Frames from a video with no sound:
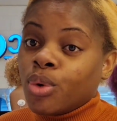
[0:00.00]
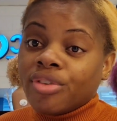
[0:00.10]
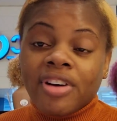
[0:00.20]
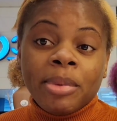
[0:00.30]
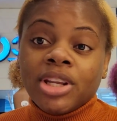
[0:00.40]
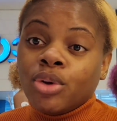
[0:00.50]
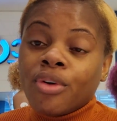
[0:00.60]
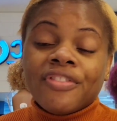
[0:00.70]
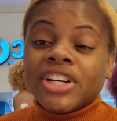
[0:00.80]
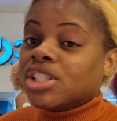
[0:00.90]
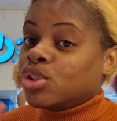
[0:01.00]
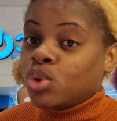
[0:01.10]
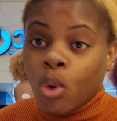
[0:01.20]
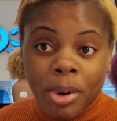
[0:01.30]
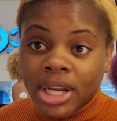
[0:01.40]
no family, no friends,
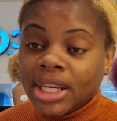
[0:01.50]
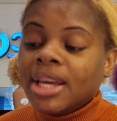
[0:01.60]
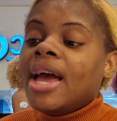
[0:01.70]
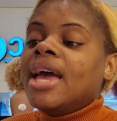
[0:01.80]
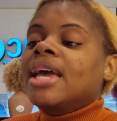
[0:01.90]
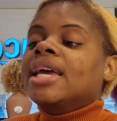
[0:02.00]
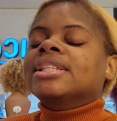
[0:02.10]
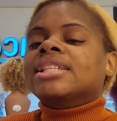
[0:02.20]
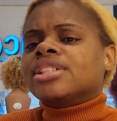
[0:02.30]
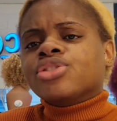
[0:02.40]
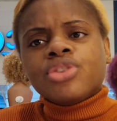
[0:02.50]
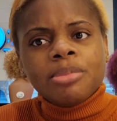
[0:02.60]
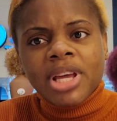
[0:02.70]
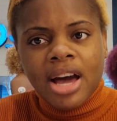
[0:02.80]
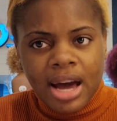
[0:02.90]
nobody, it's
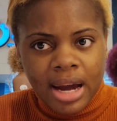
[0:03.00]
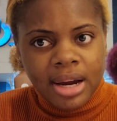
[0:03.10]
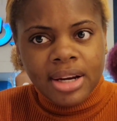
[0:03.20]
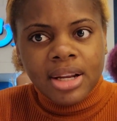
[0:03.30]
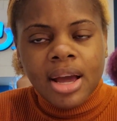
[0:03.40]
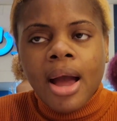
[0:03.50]
extremely hard.